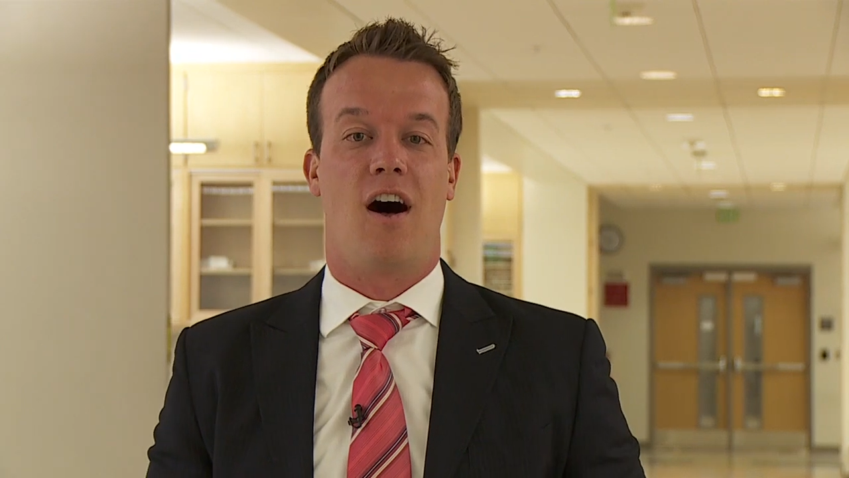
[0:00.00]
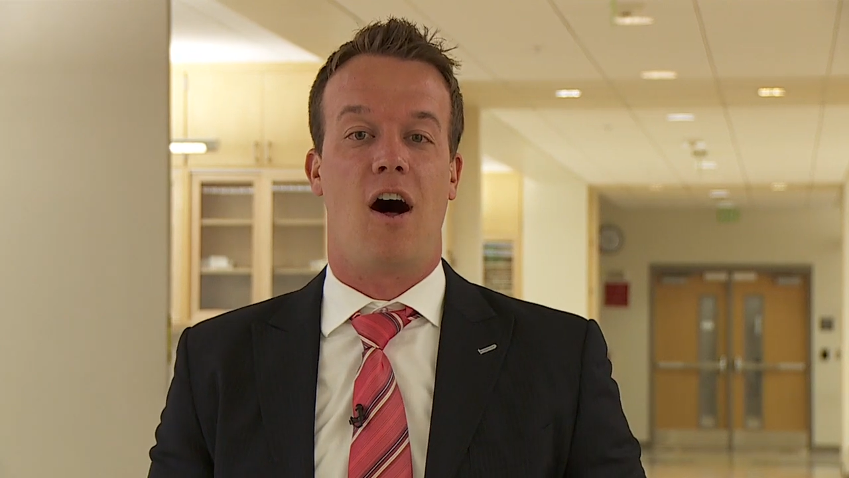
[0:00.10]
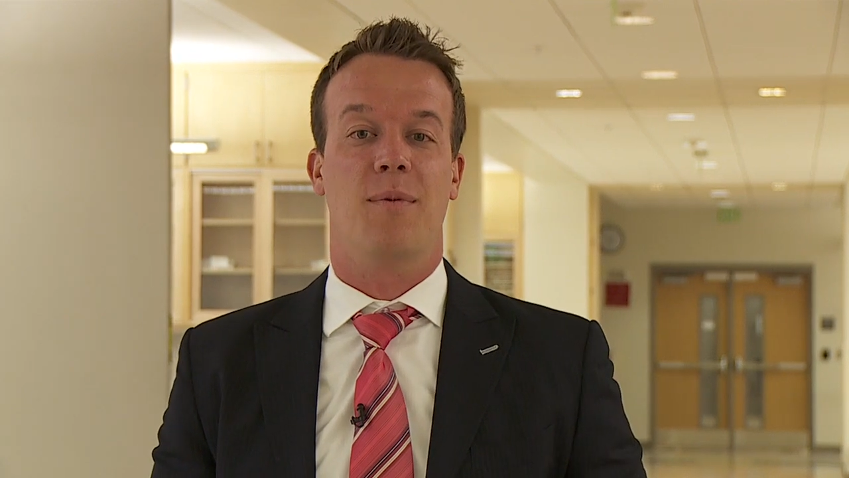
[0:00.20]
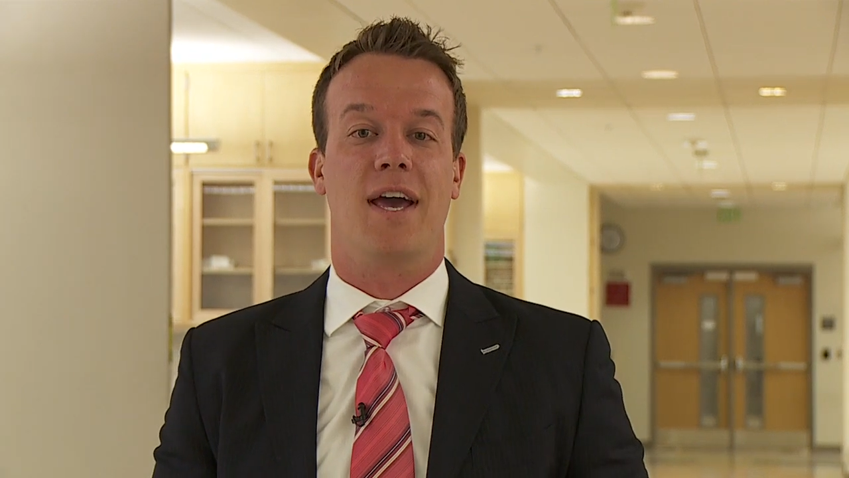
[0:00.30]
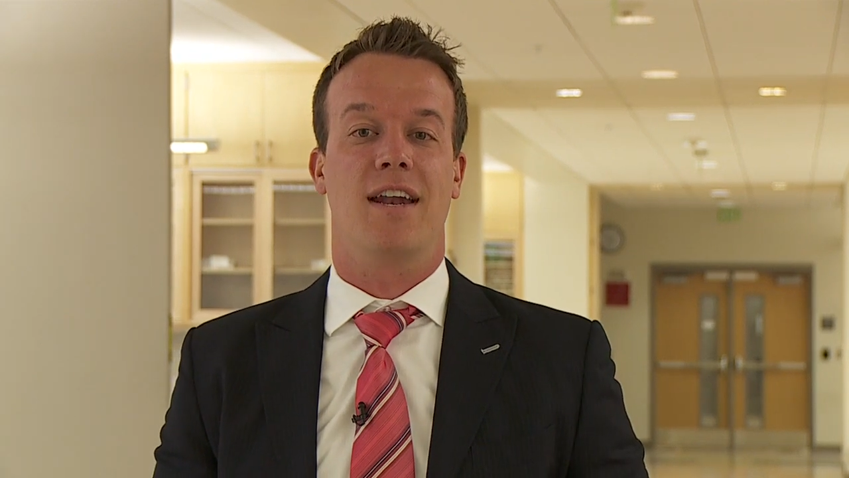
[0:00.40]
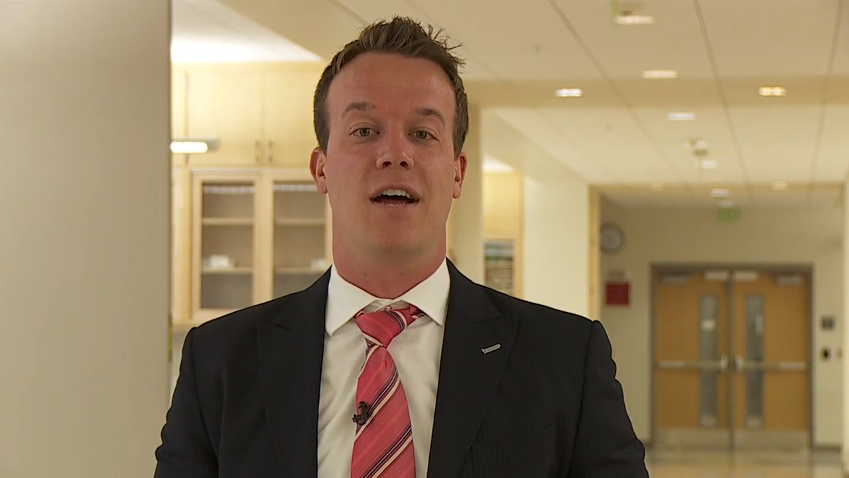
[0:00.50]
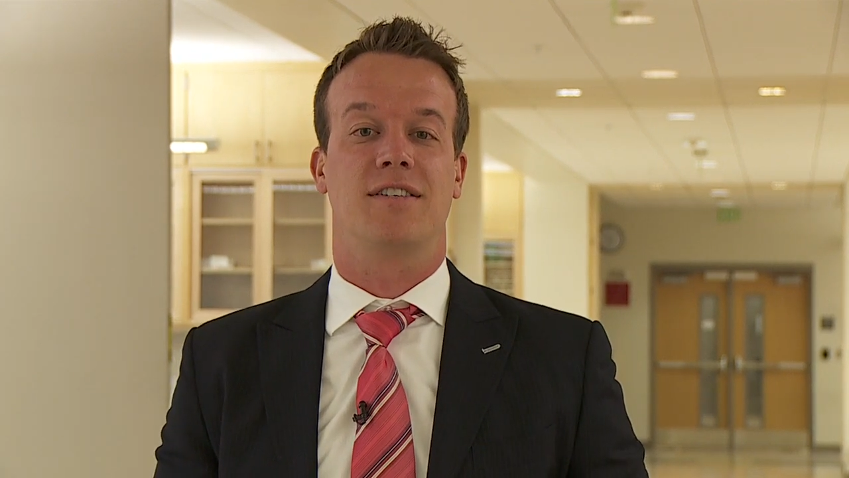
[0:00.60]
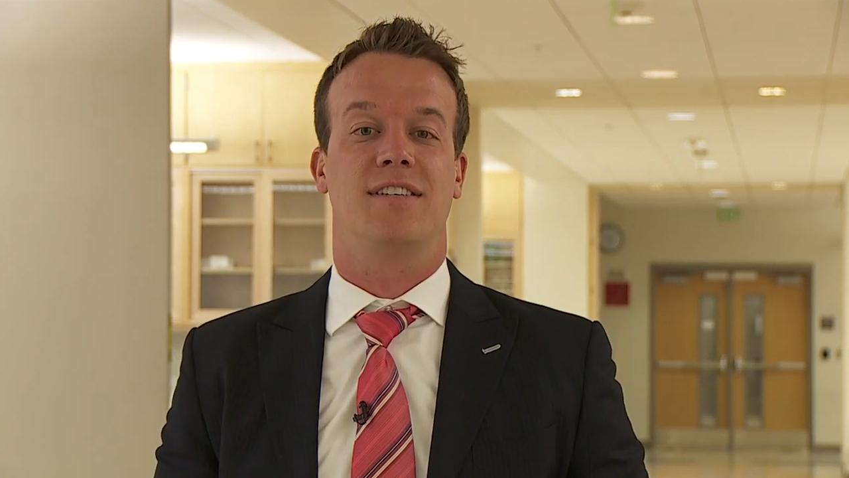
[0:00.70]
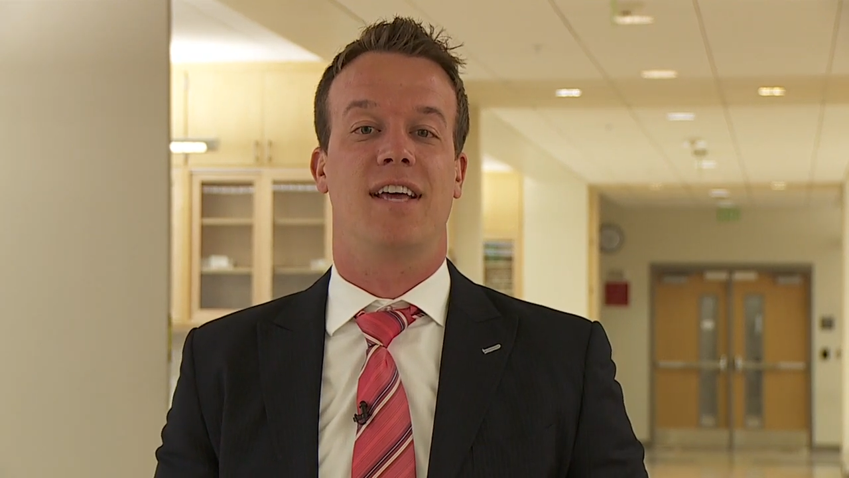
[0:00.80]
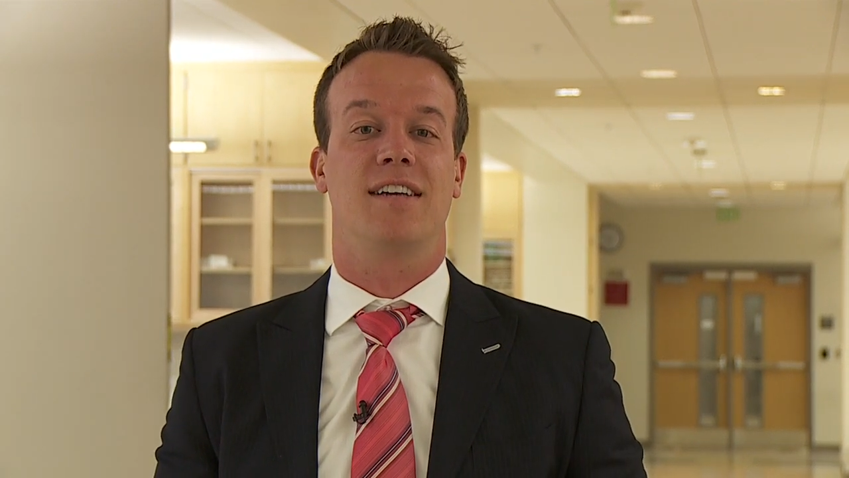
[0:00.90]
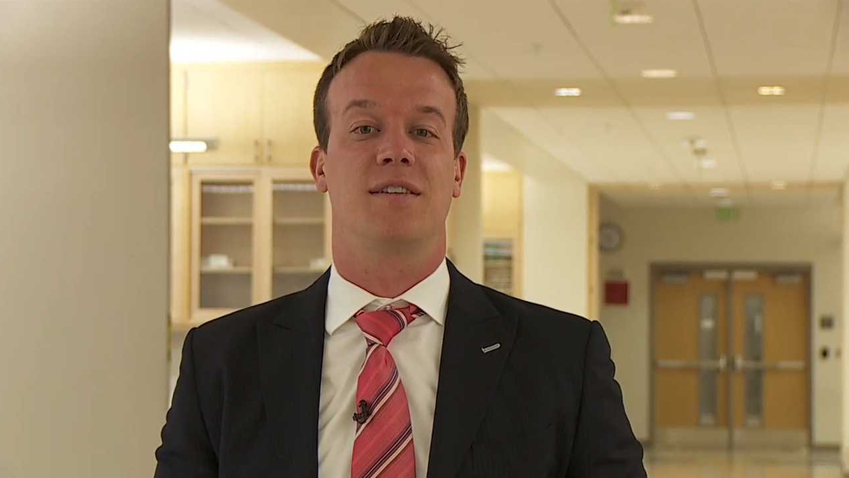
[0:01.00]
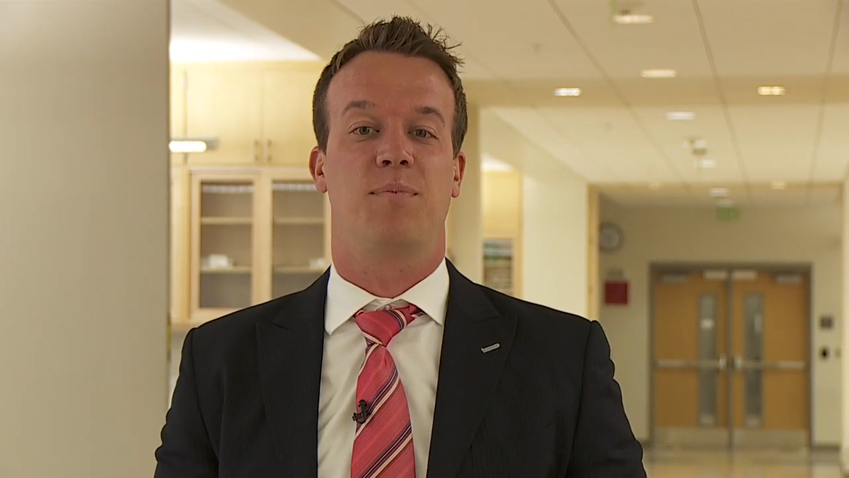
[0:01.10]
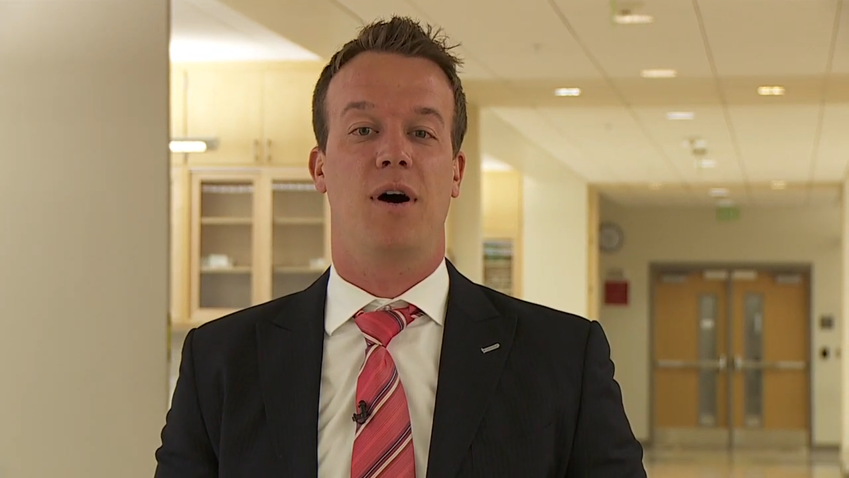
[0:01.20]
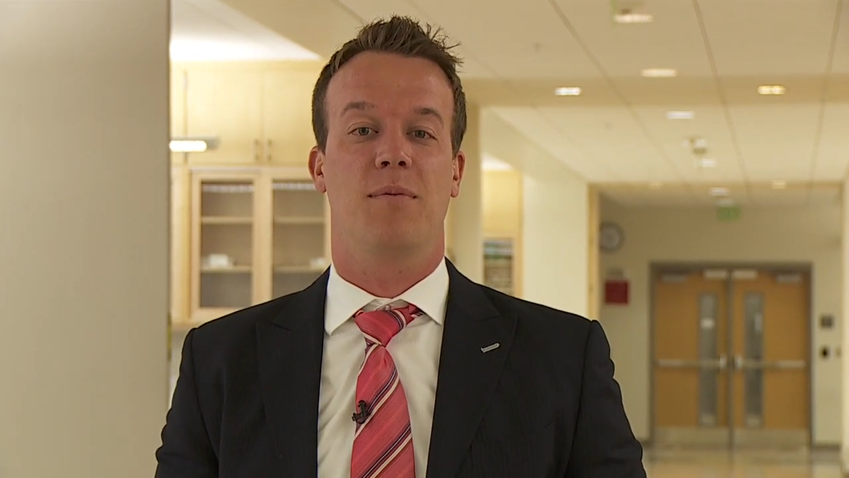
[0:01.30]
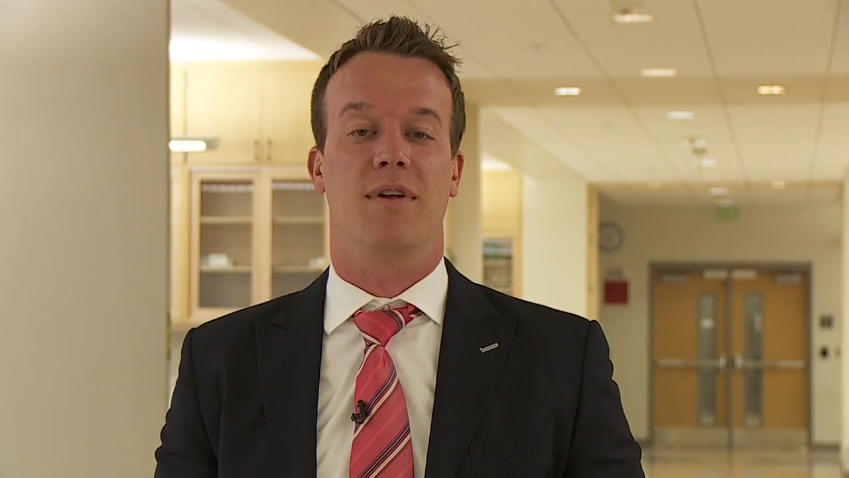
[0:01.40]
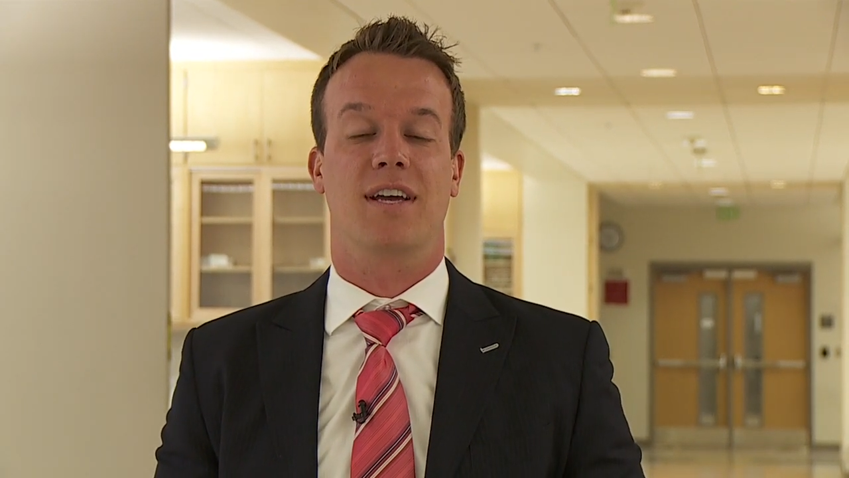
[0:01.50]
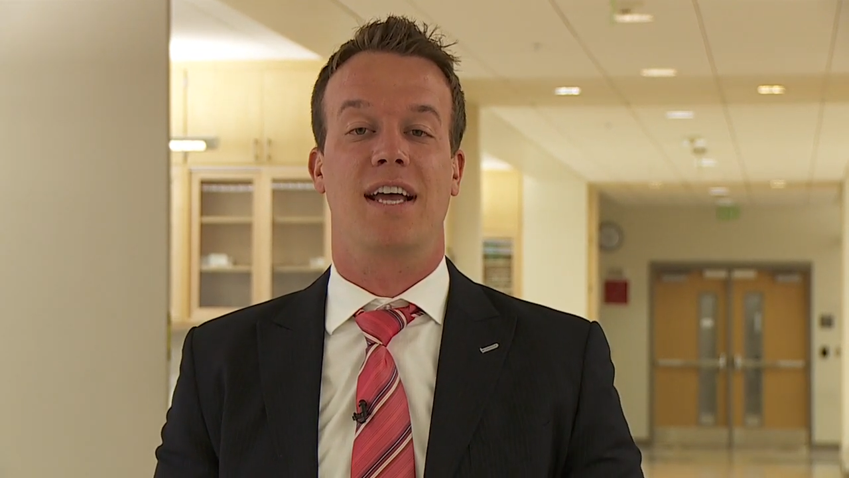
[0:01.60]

I'll be heading out to test the public